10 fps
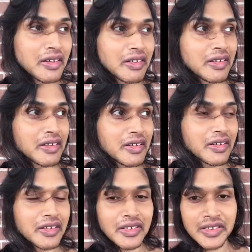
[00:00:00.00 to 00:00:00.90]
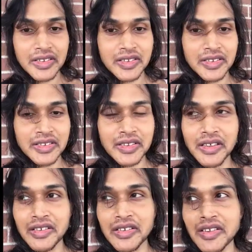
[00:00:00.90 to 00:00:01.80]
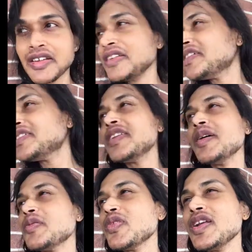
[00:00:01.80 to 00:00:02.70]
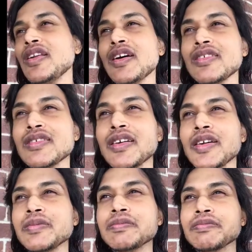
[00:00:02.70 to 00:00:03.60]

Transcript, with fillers: I don't think I just slept well last night.